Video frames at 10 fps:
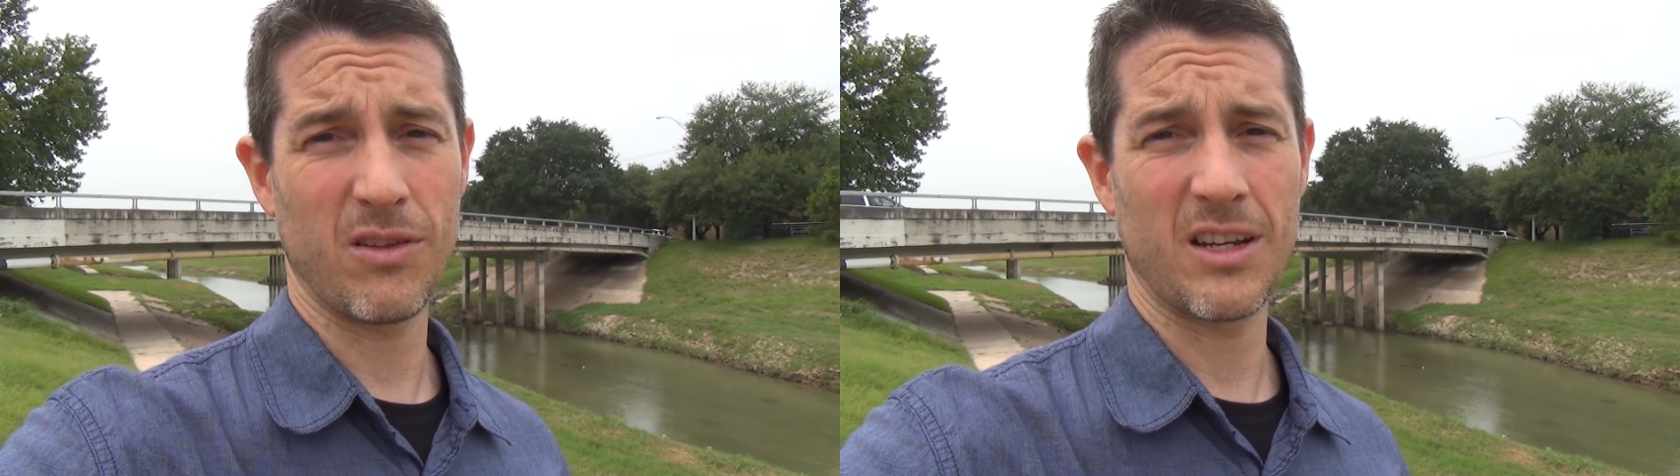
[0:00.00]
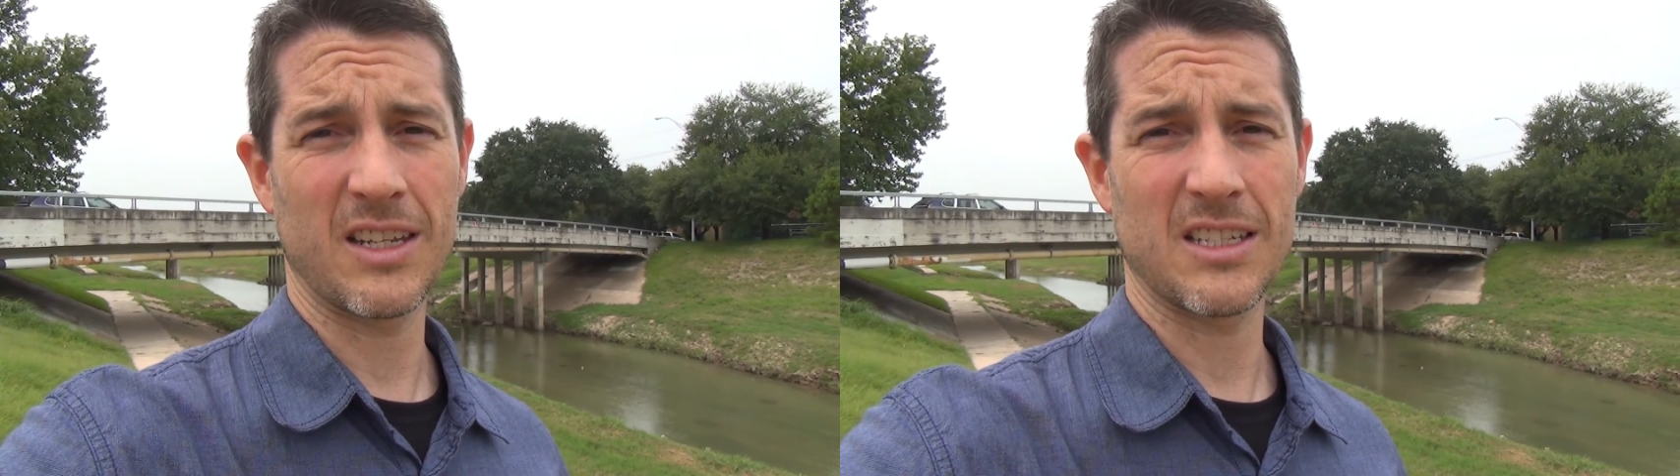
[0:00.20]

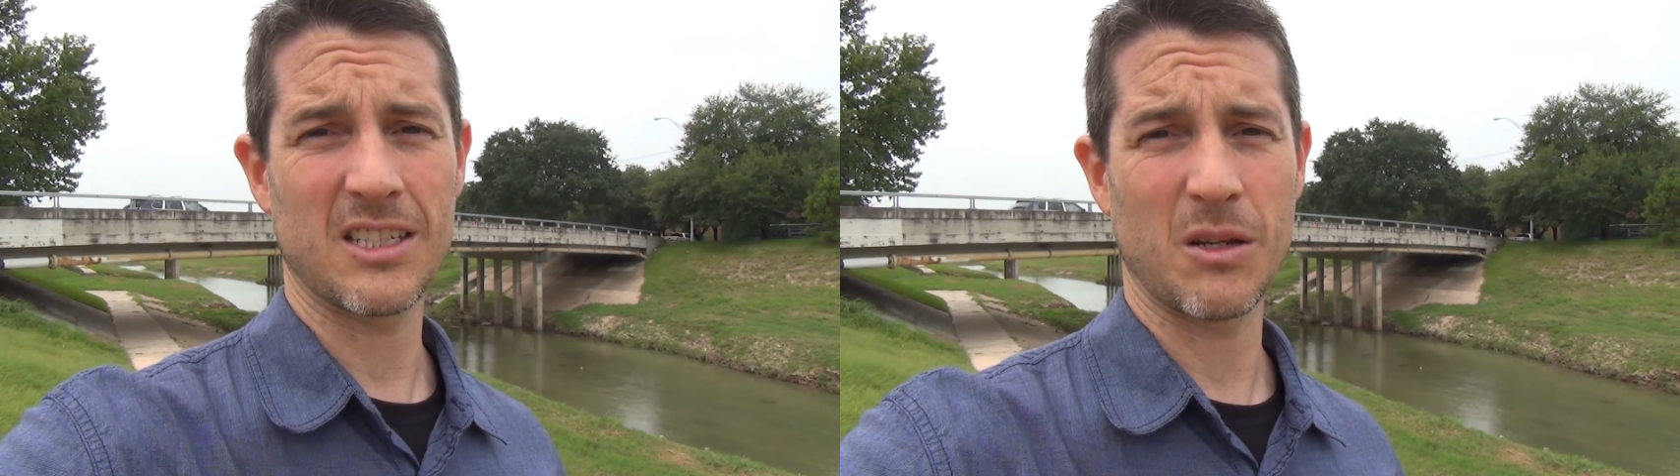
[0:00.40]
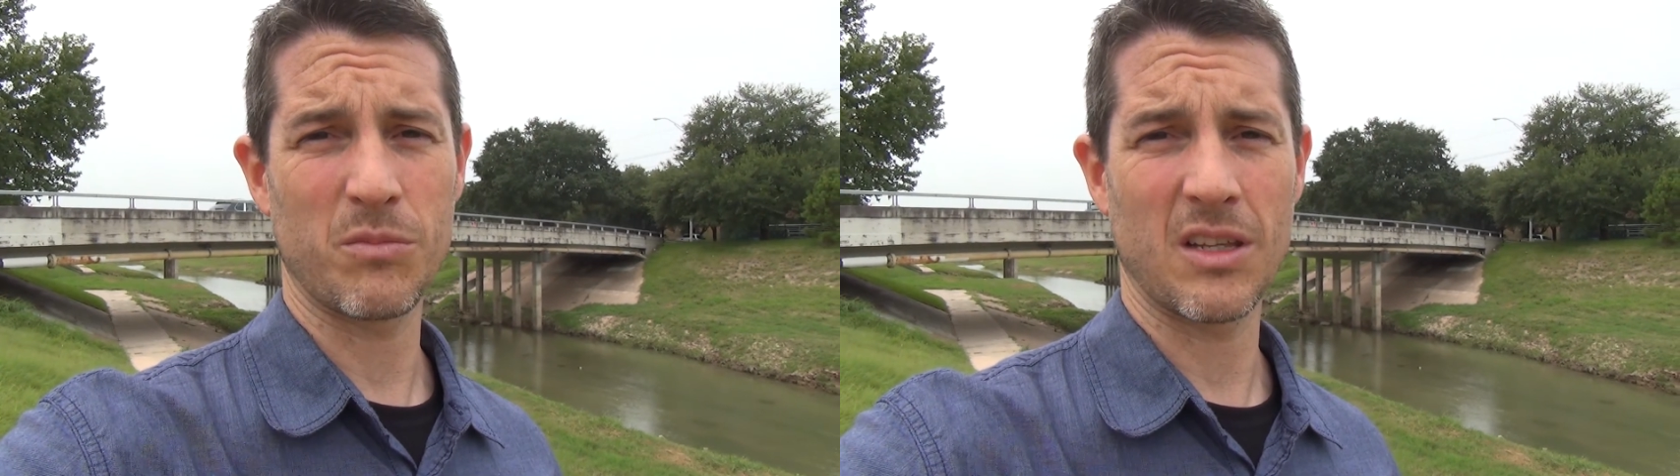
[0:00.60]
flooding is
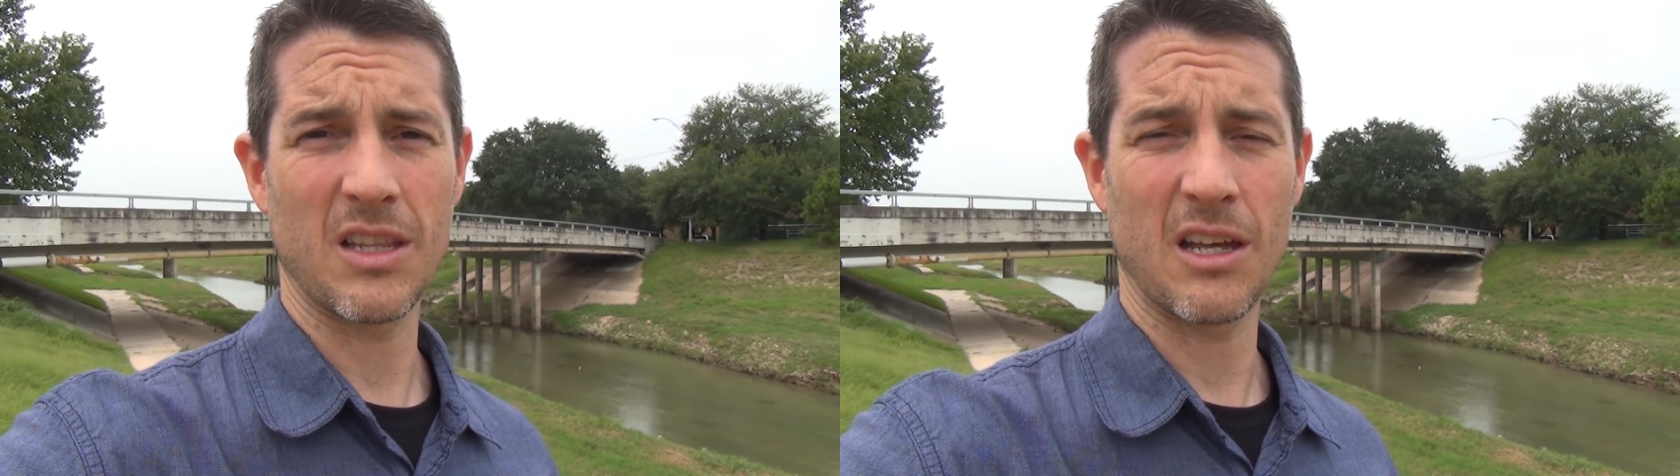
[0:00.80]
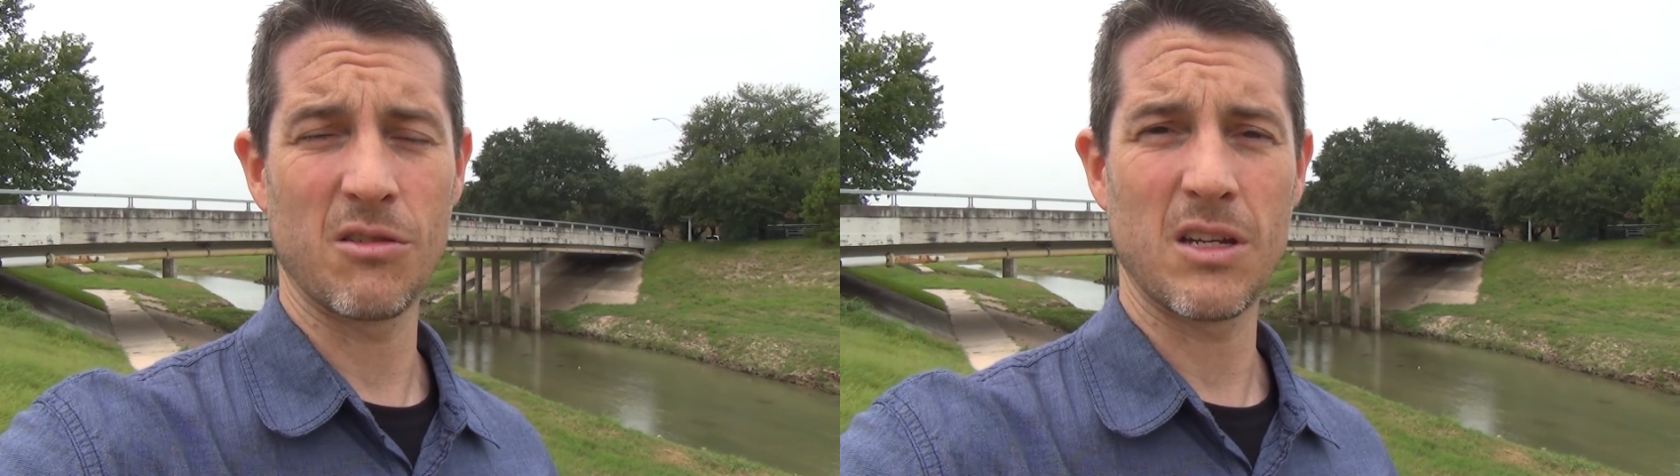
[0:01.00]

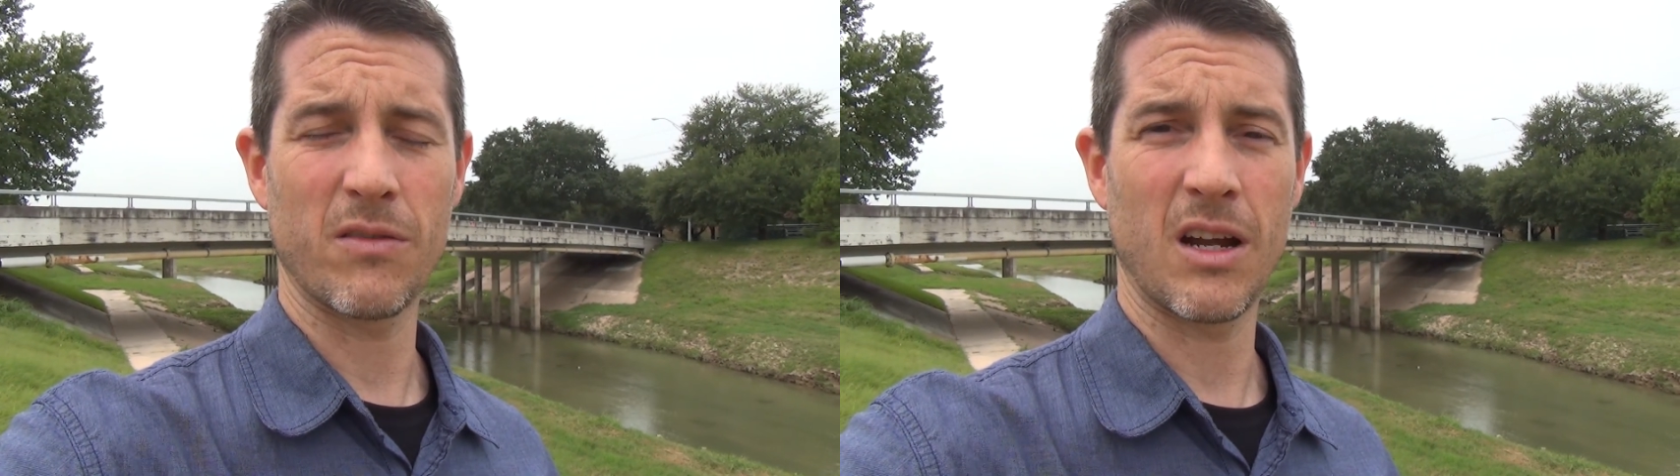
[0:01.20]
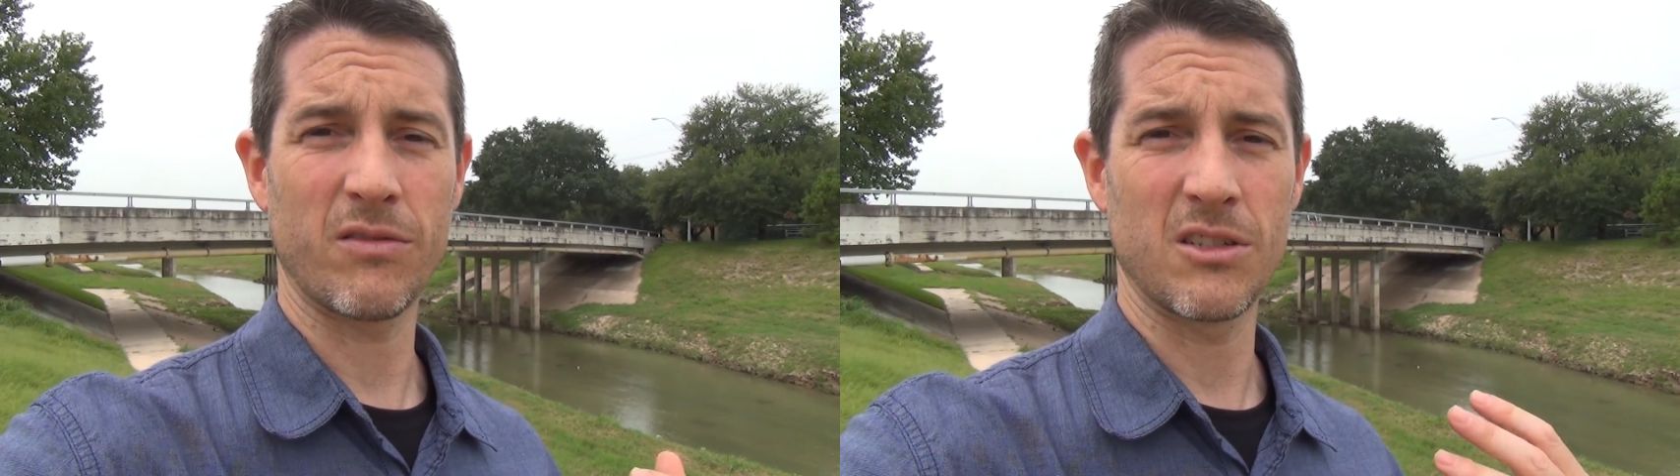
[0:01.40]
something that you
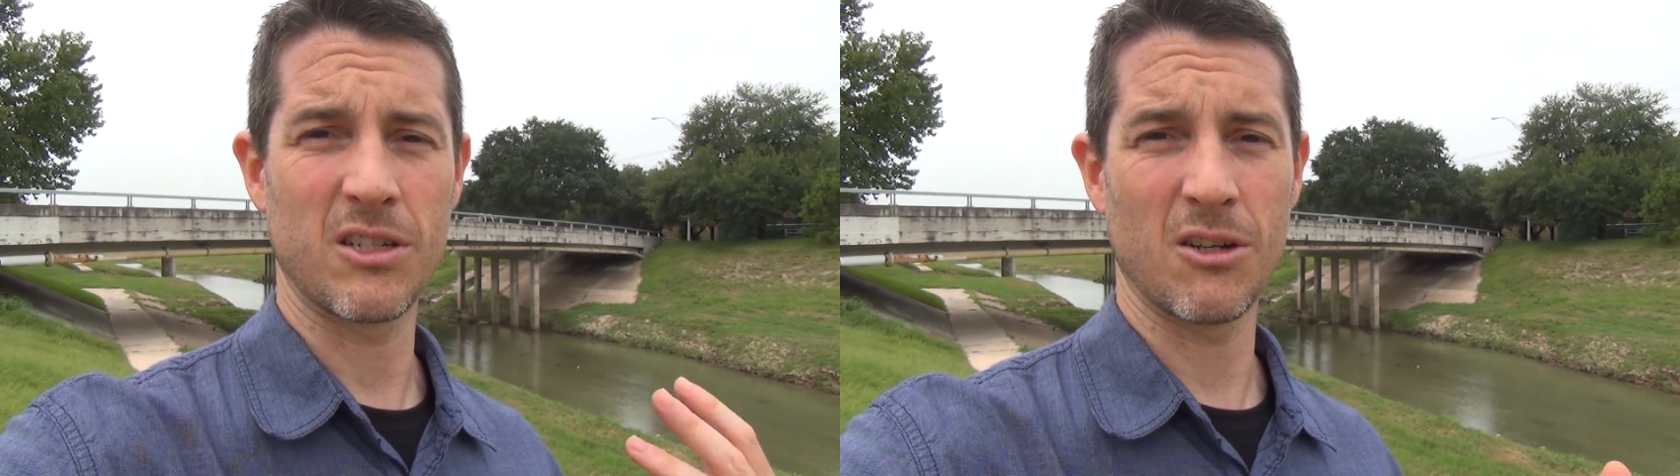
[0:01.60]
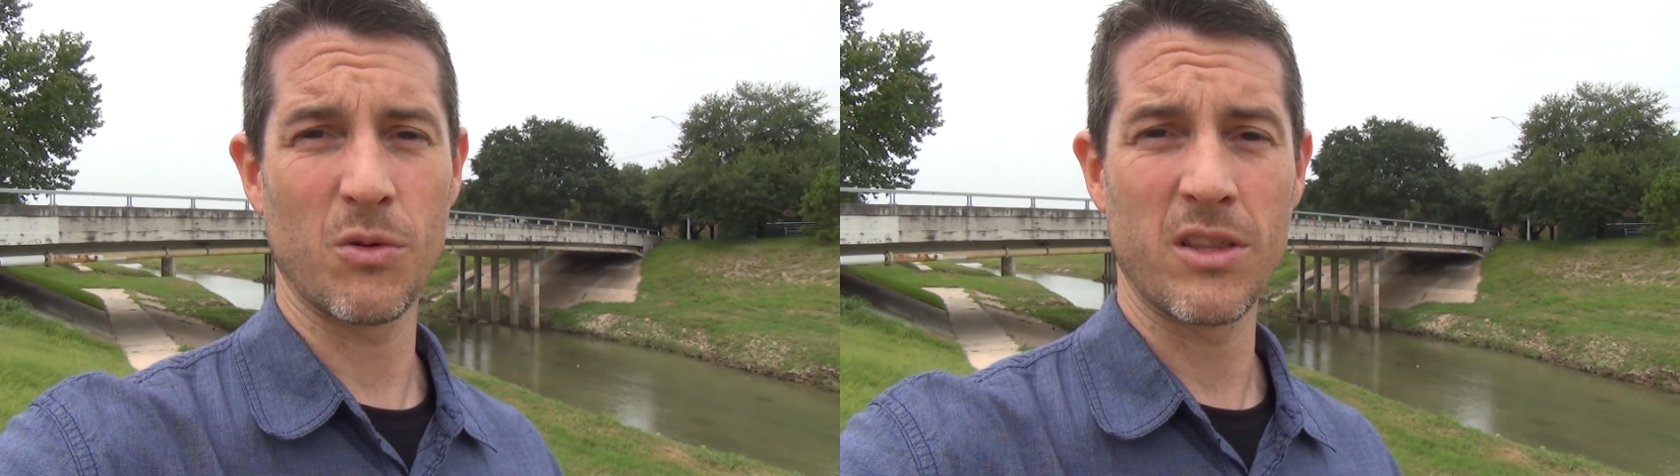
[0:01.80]
never have to
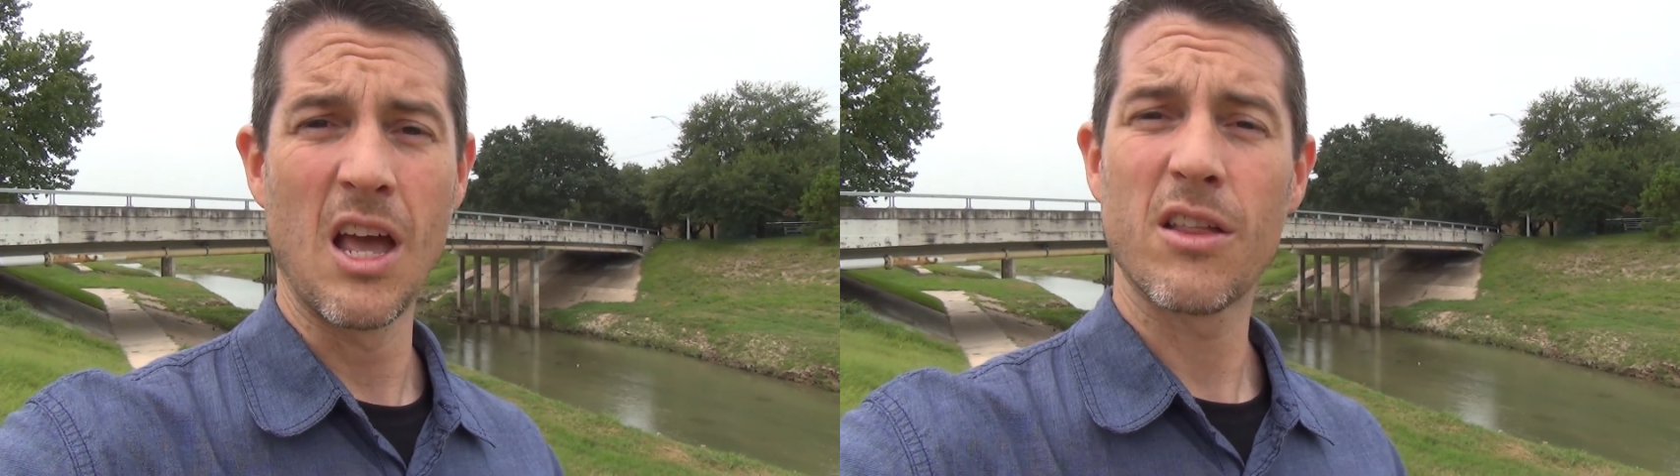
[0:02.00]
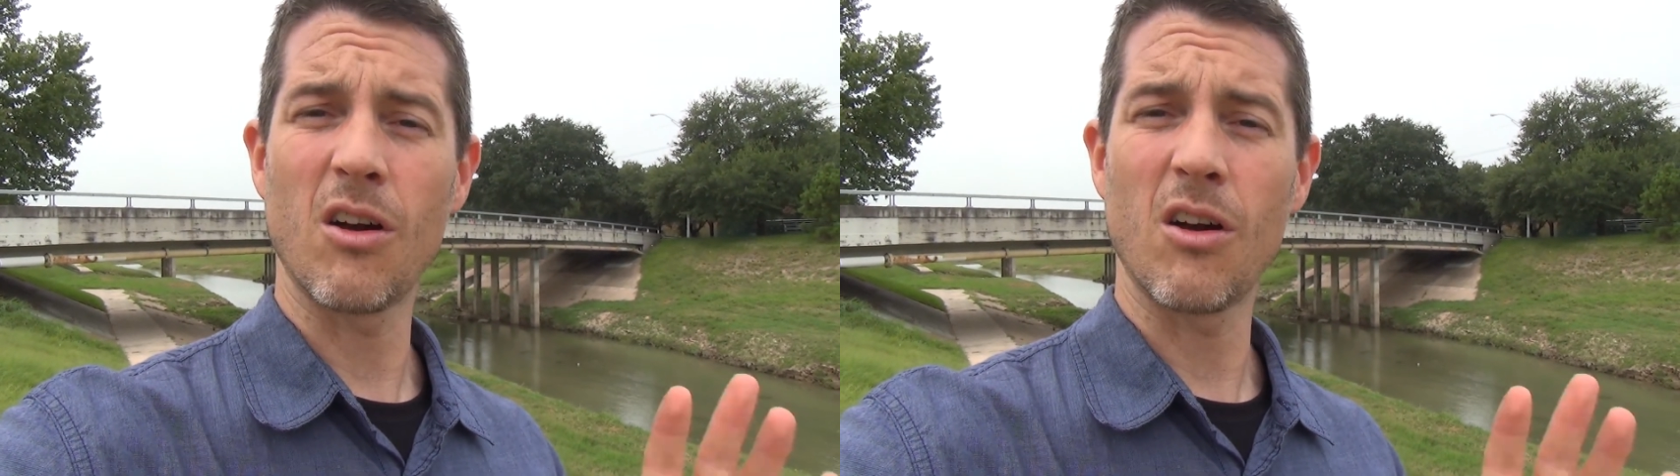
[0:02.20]
deal with.